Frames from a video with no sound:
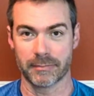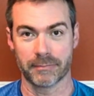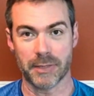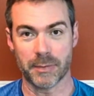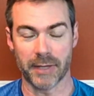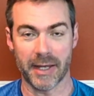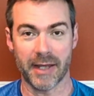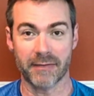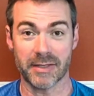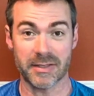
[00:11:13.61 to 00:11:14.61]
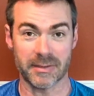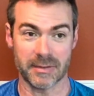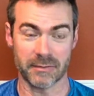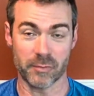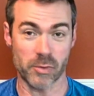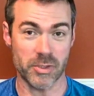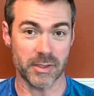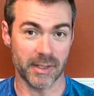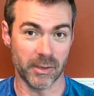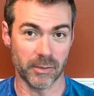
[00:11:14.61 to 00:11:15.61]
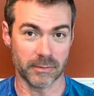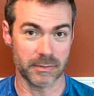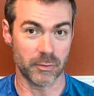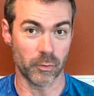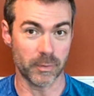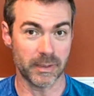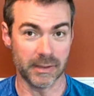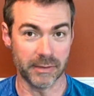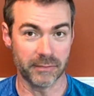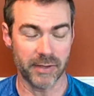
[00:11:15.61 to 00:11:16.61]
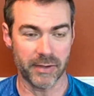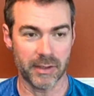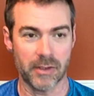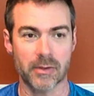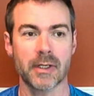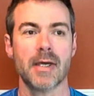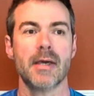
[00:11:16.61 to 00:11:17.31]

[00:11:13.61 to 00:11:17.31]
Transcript: people that have this because unfortunately they don't normally live very long.